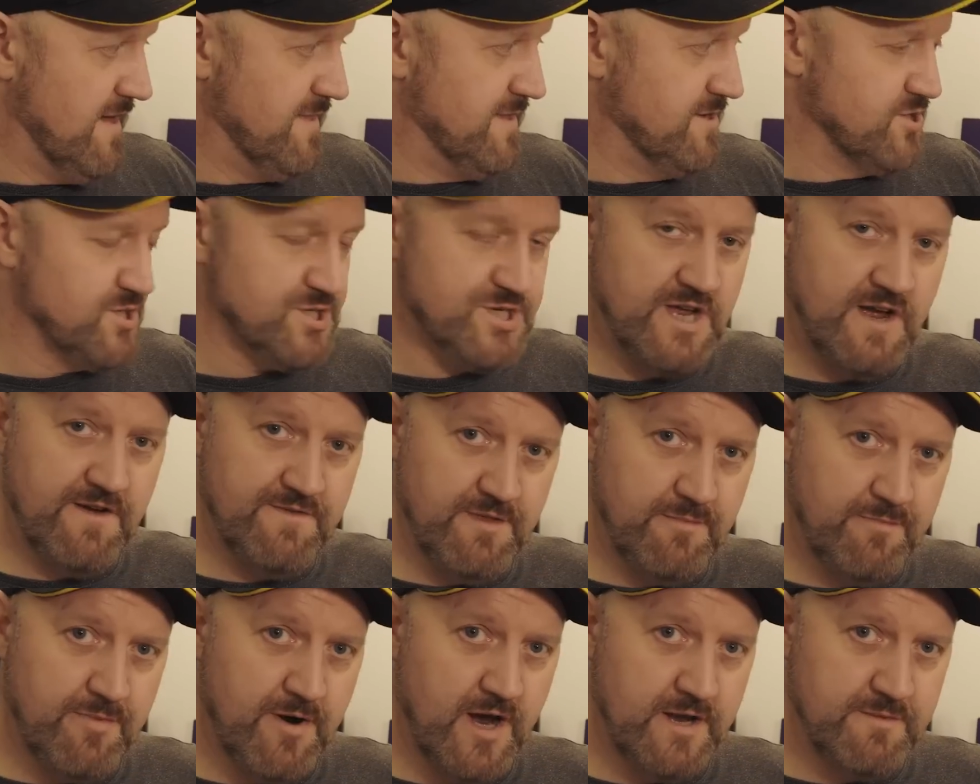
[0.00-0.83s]
and then just
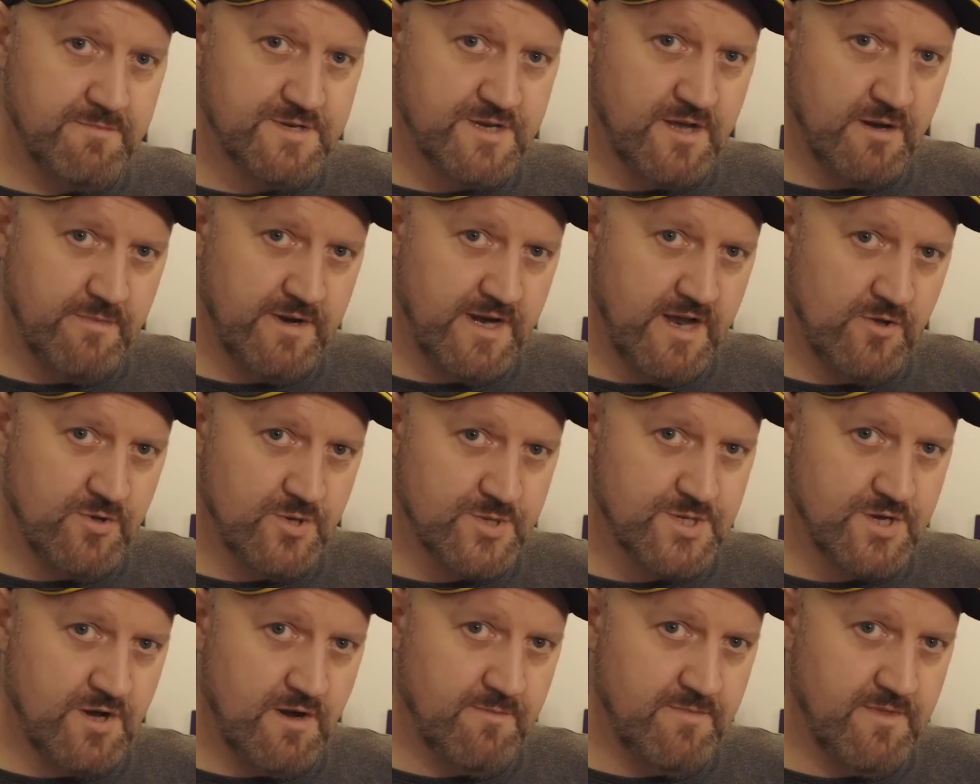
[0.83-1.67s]
have the pipes coming out the
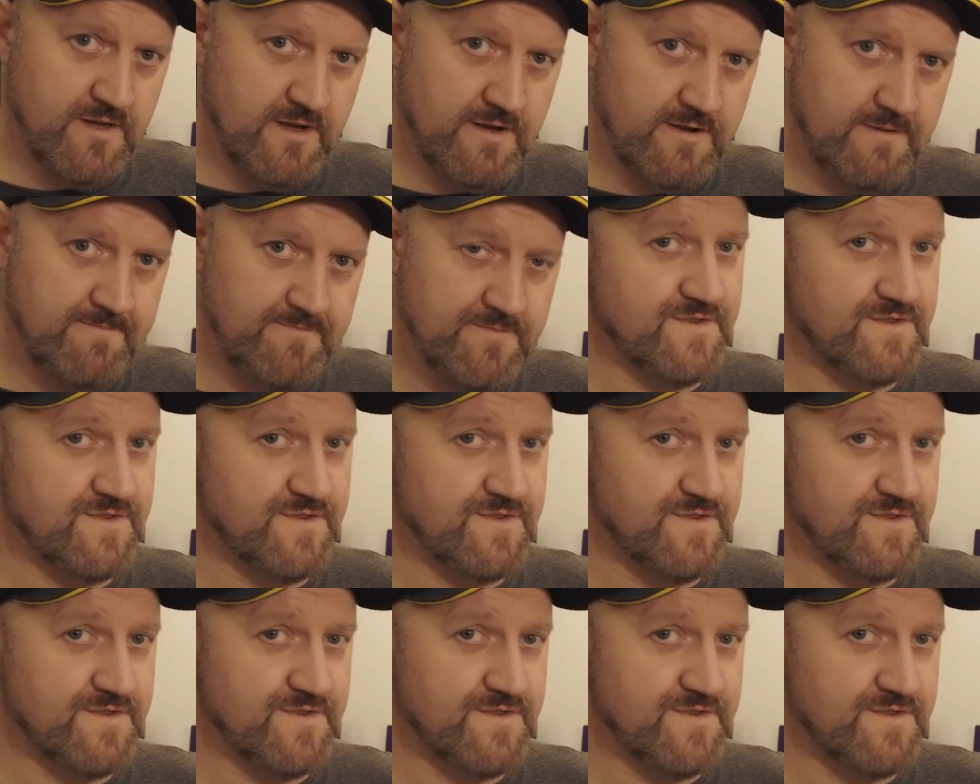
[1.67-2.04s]
top there.